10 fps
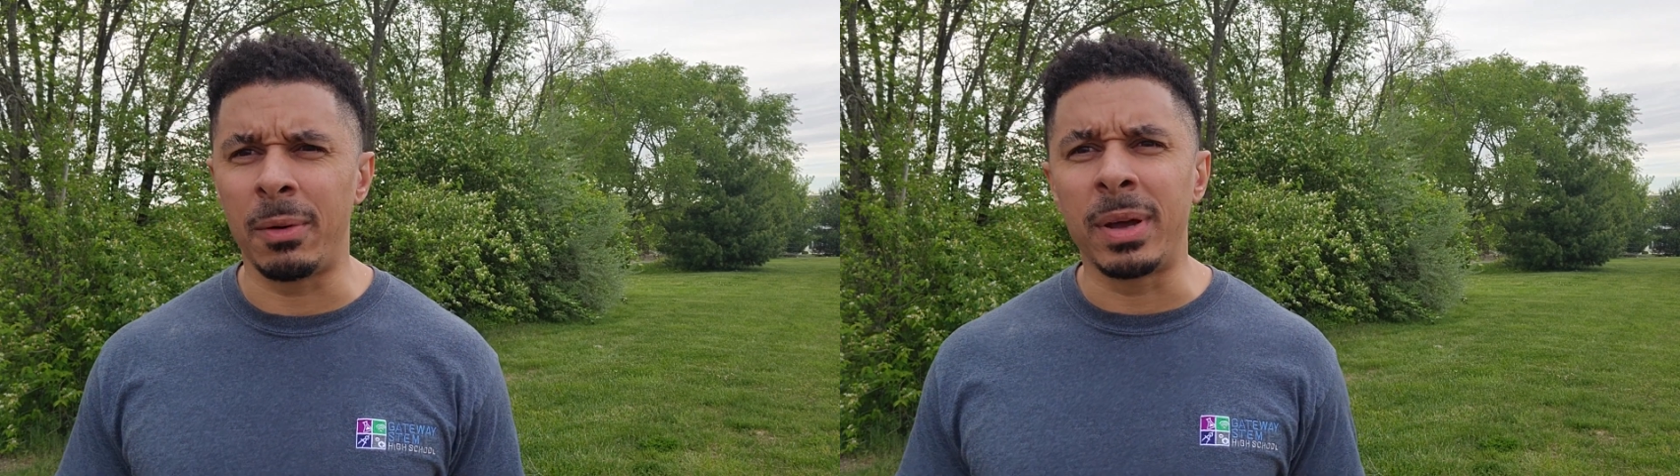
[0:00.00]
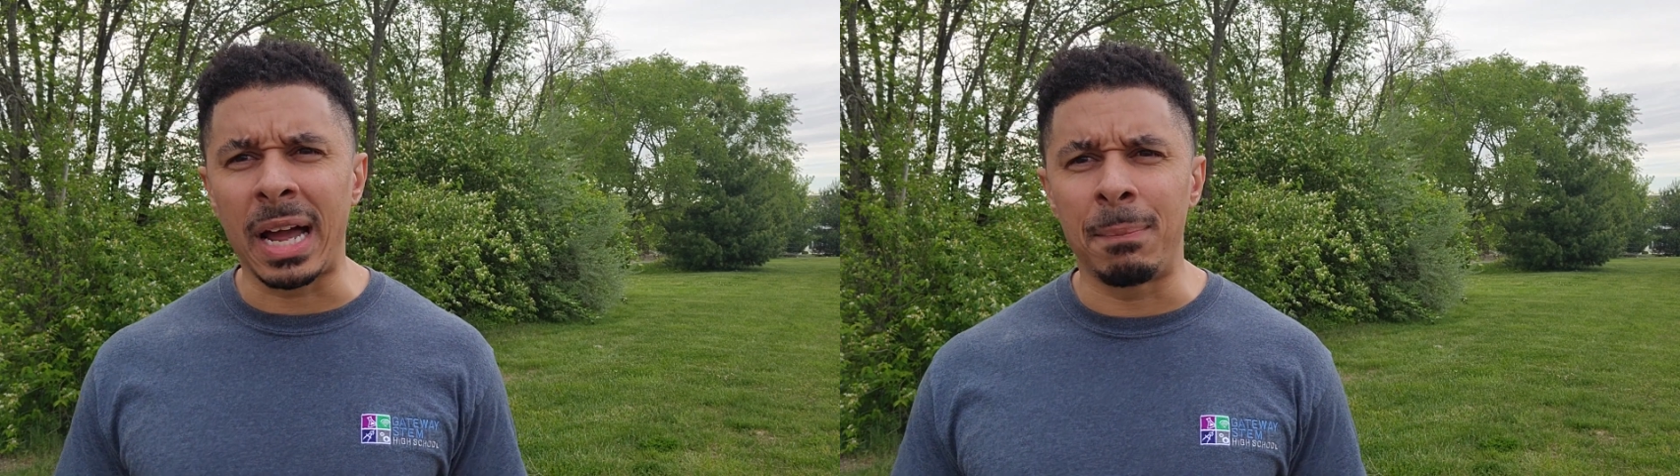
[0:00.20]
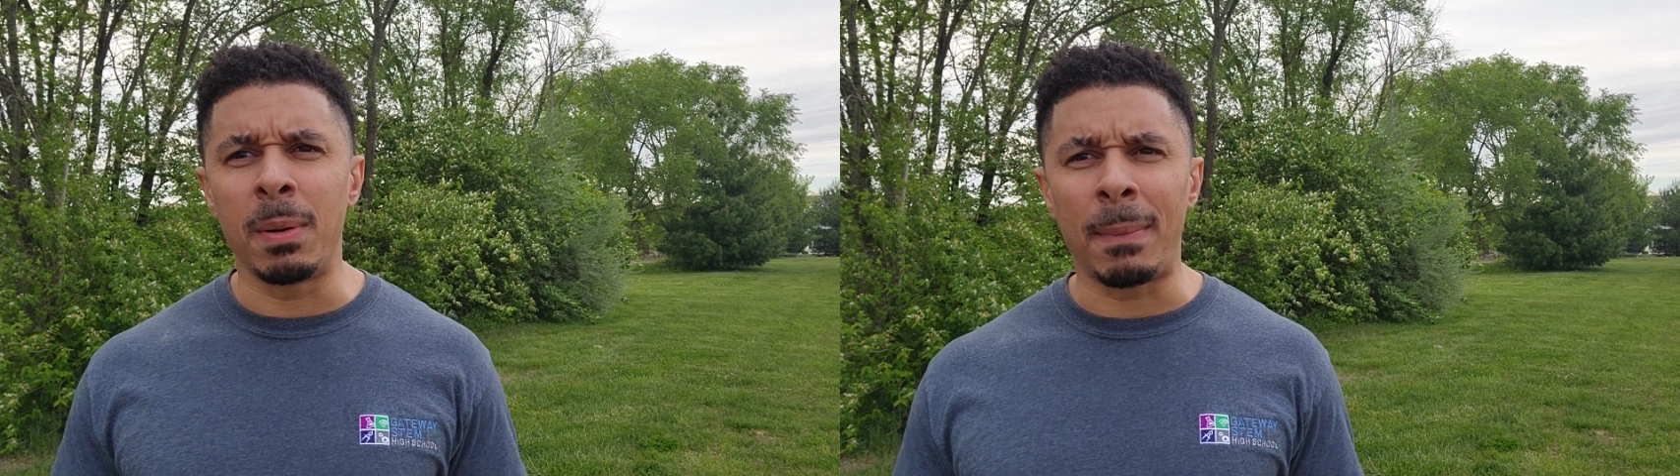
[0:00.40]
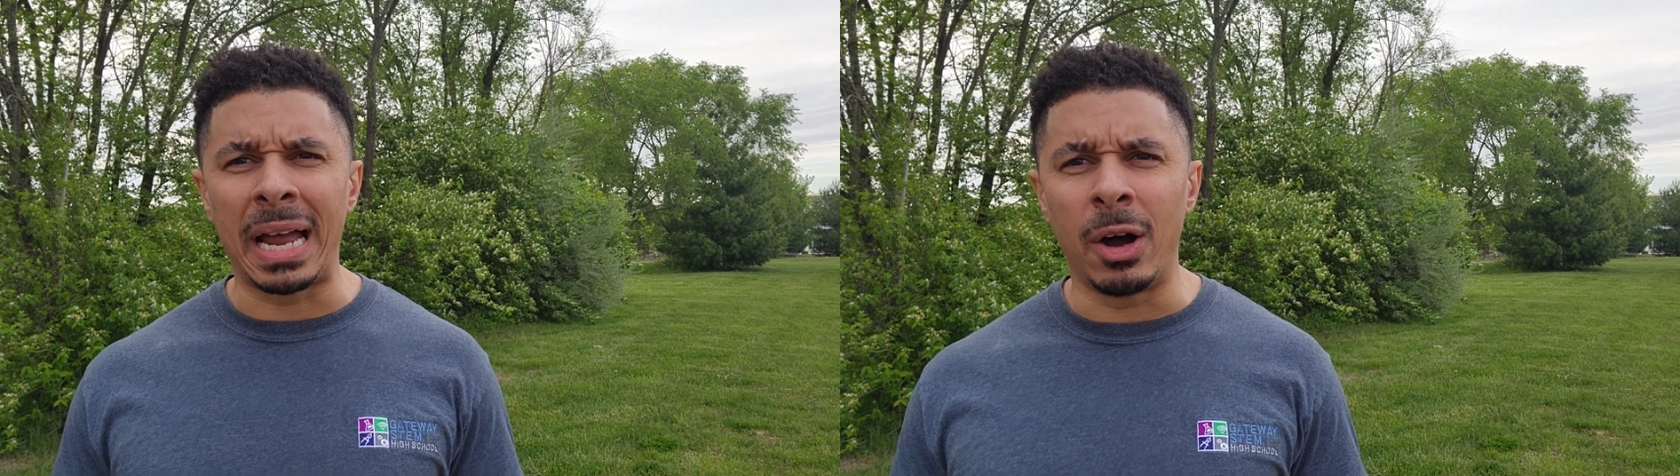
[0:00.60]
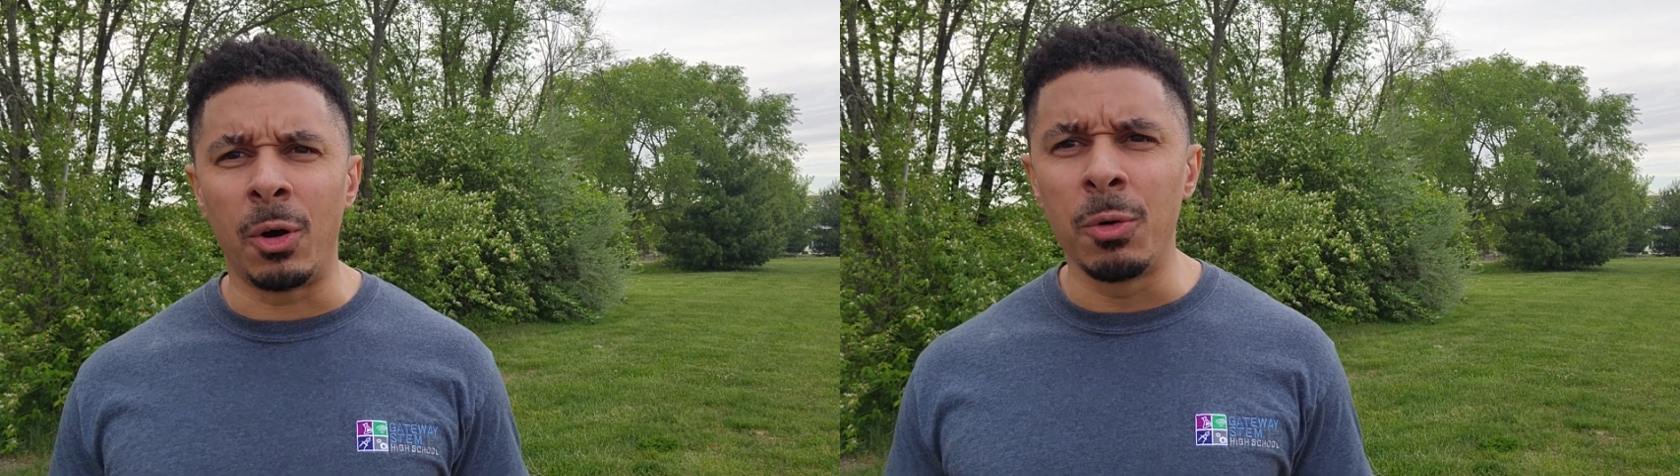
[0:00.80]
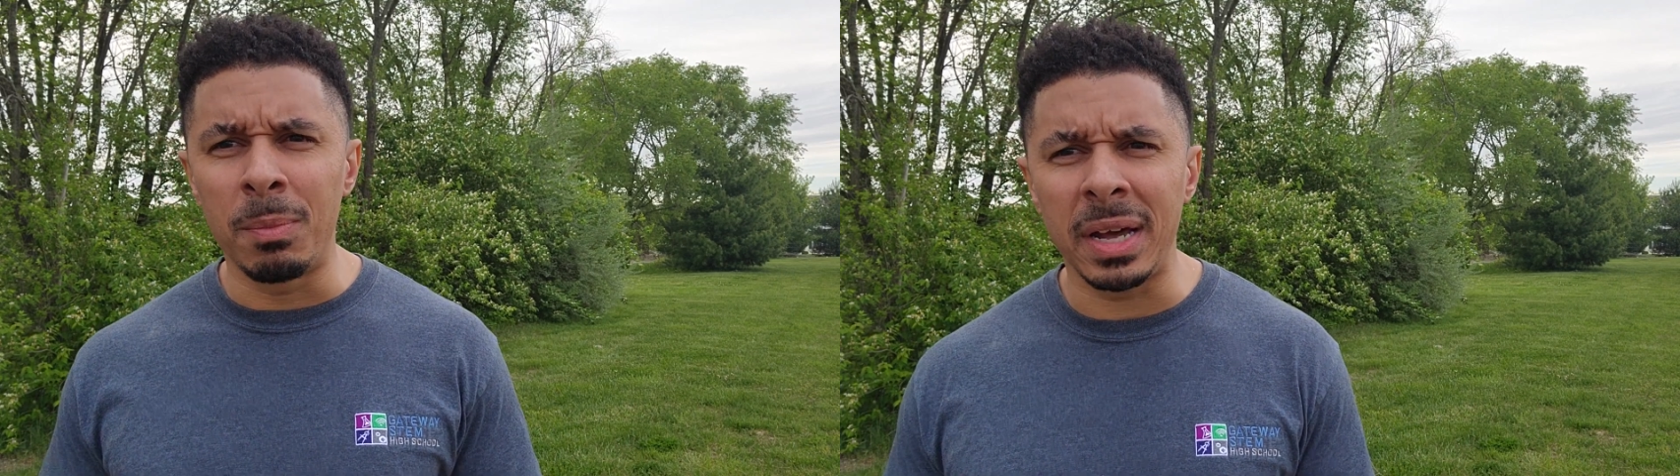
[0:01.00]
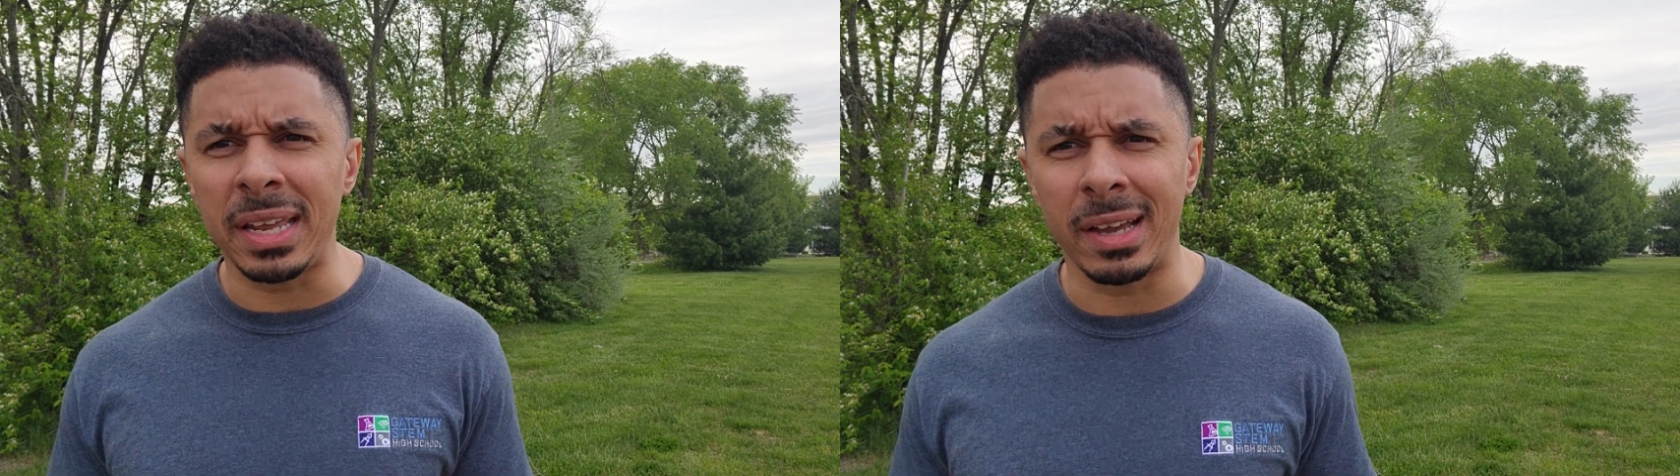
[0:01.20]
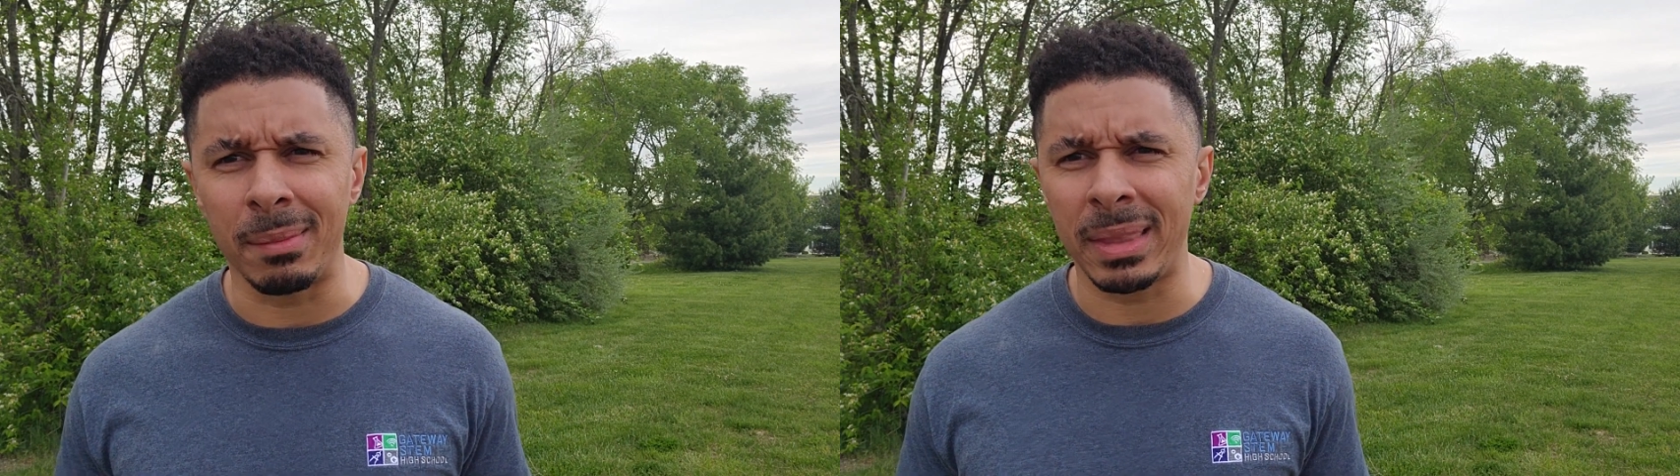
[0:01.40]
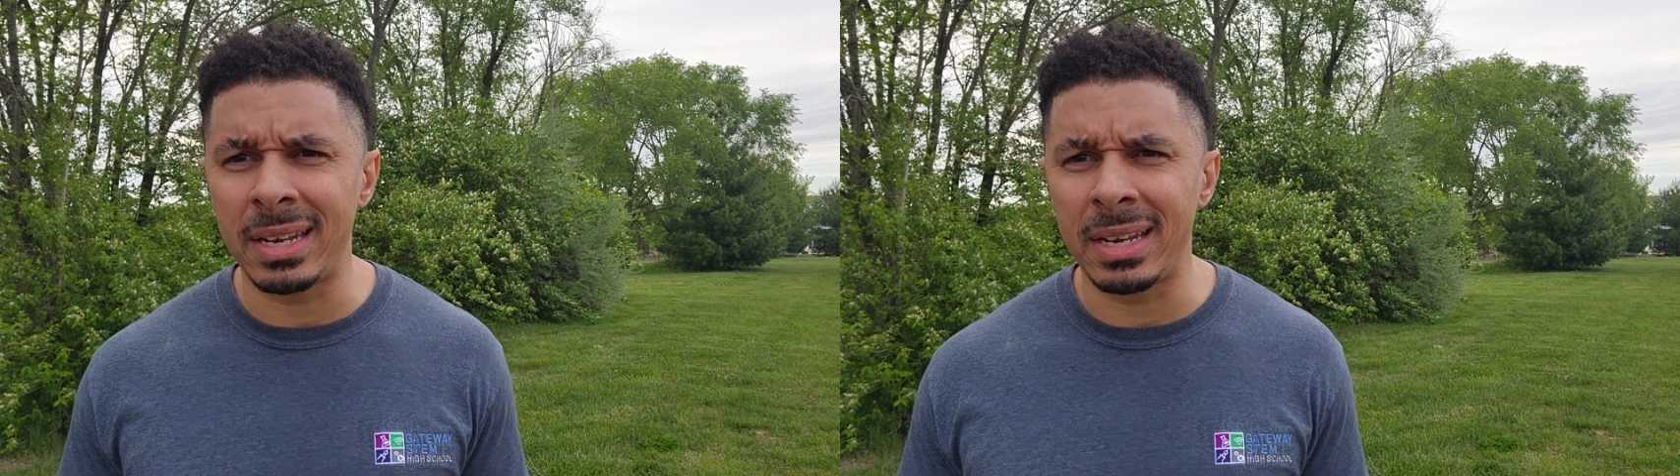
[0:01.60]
would I put my own money up?